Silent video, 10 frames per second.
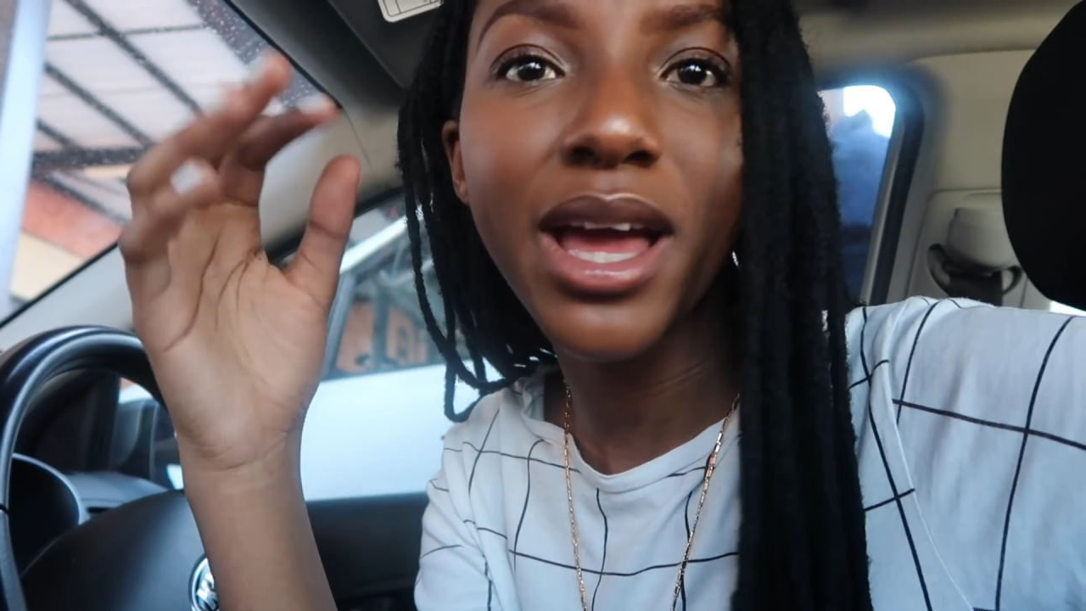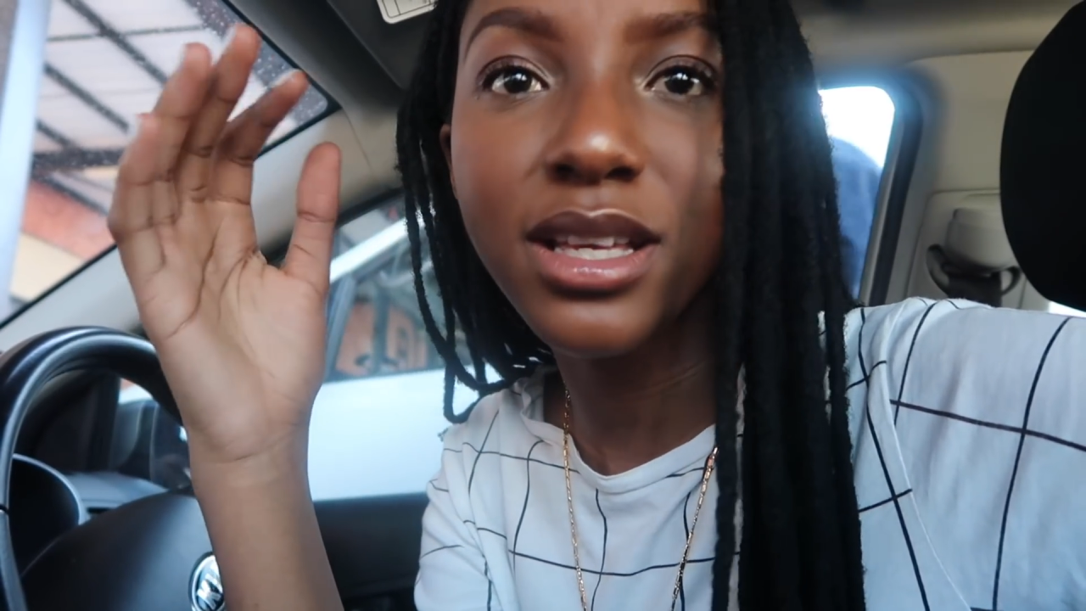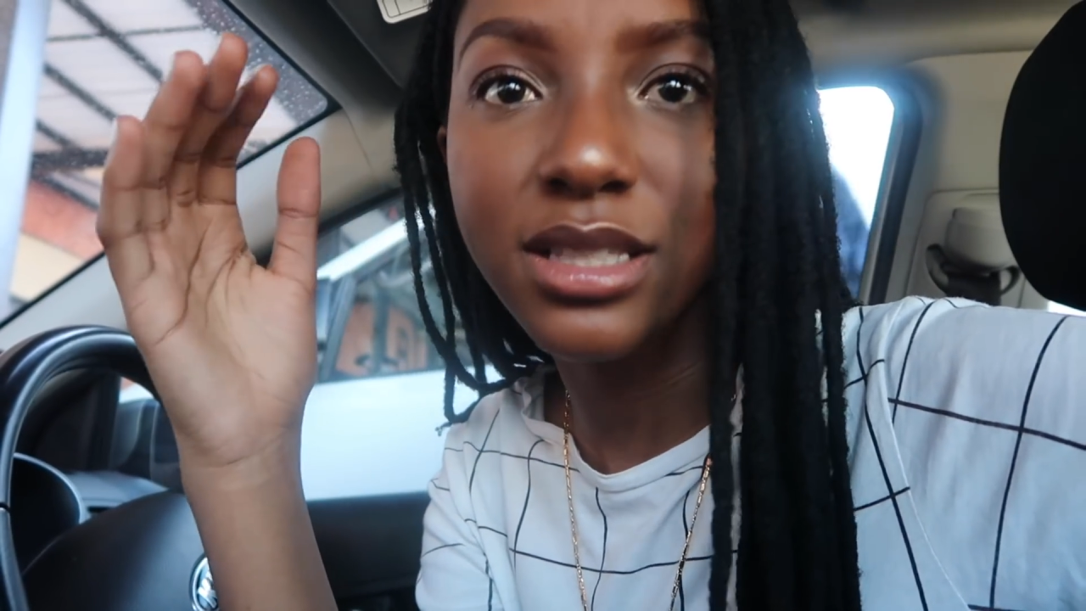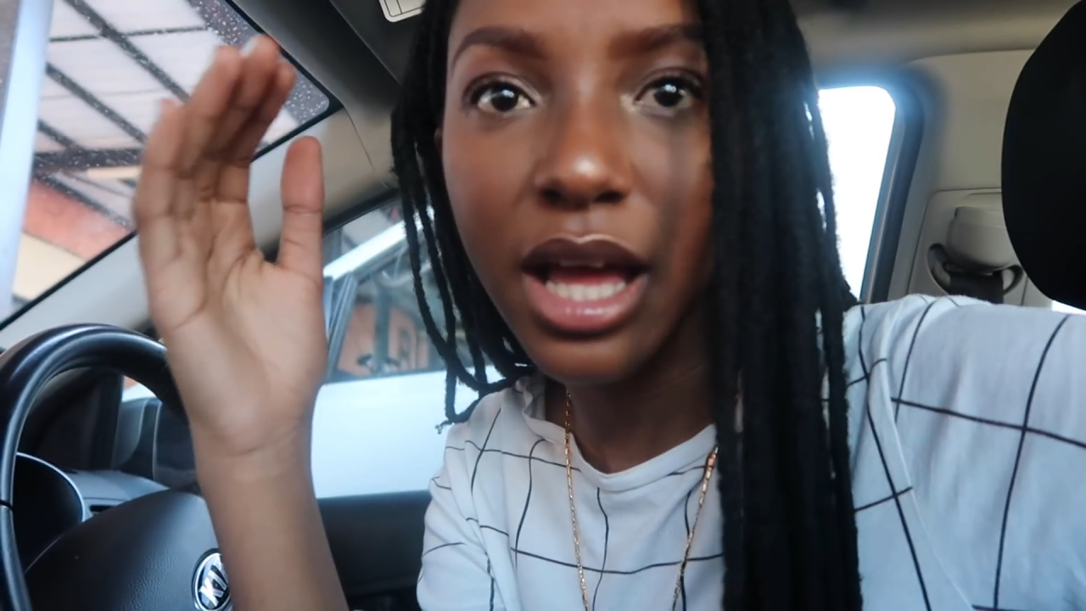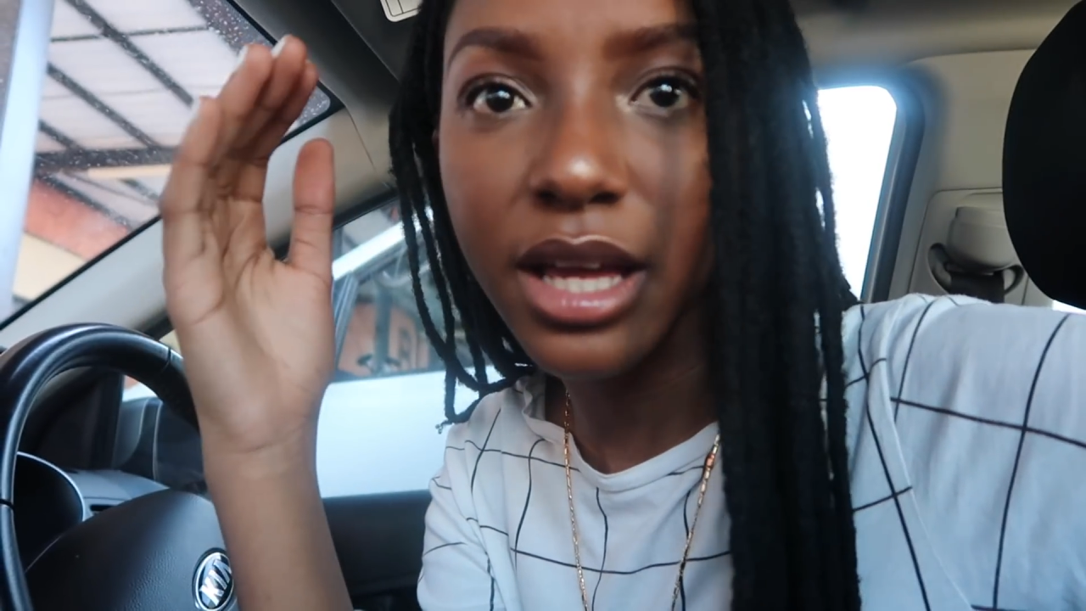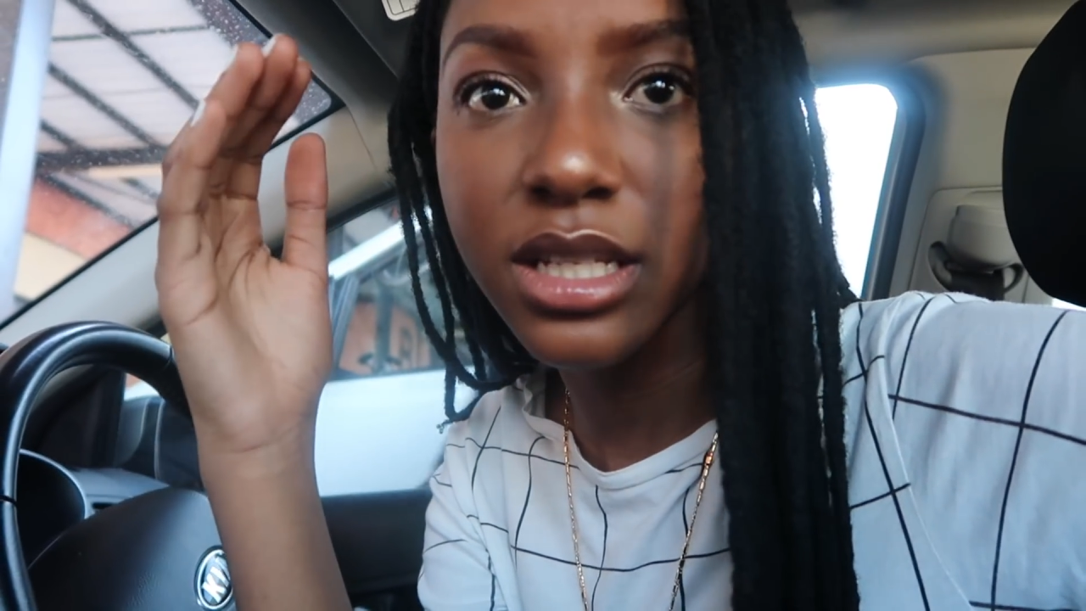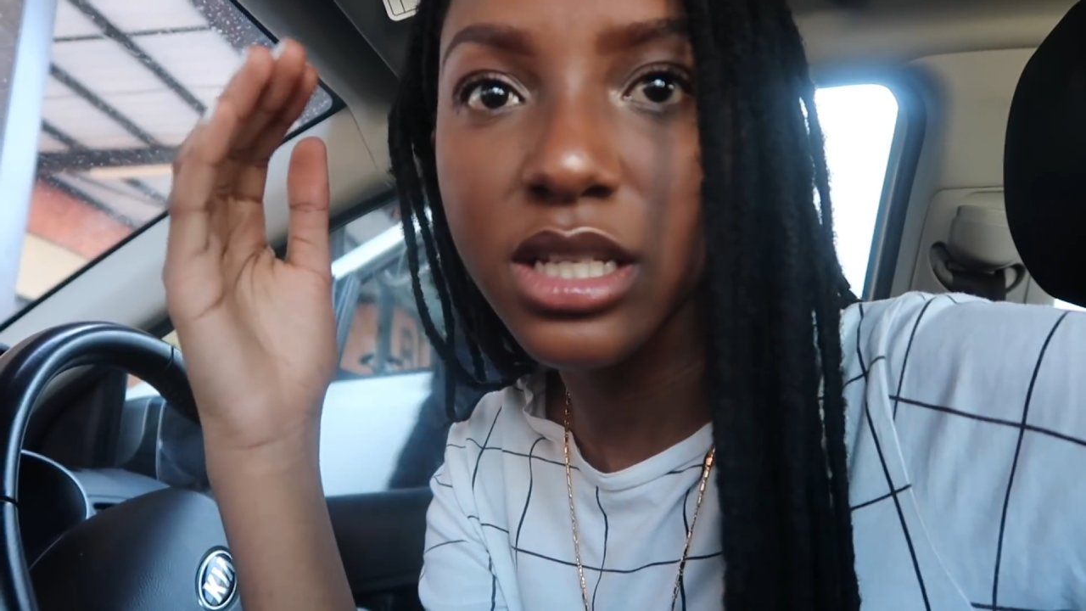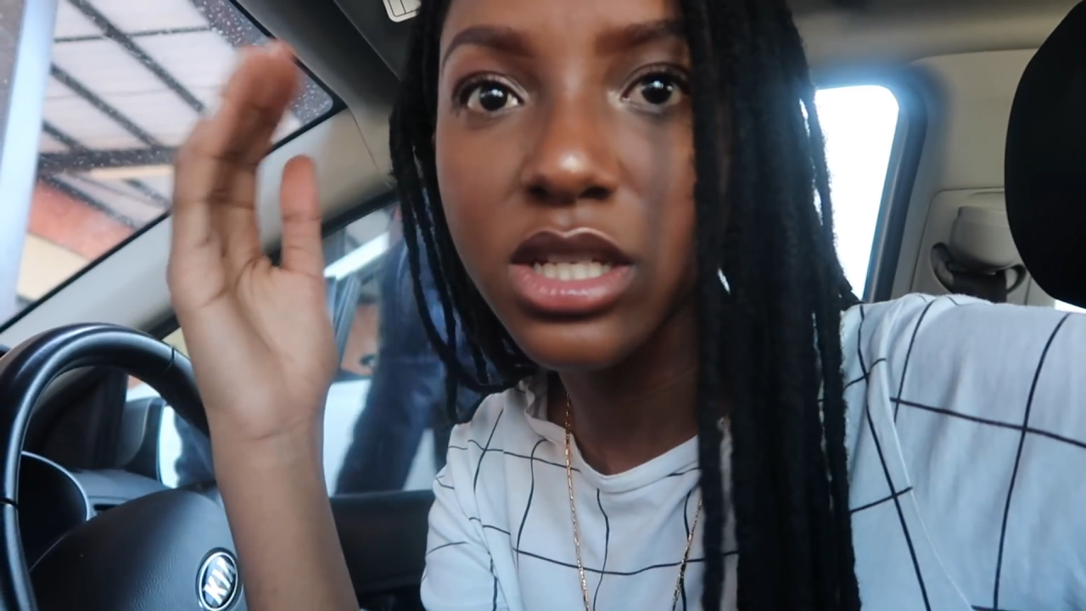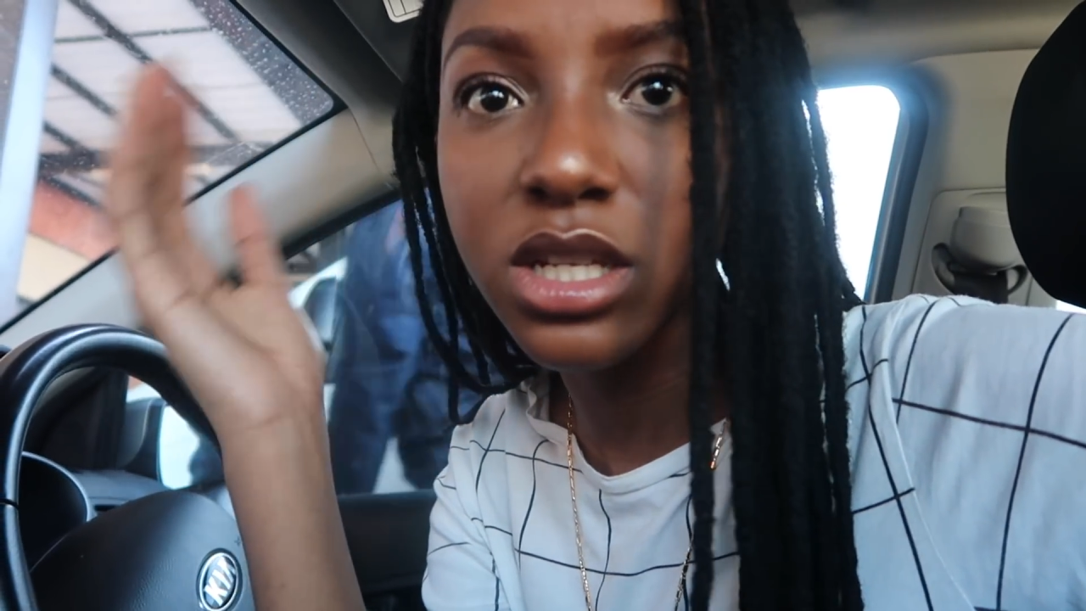anxiety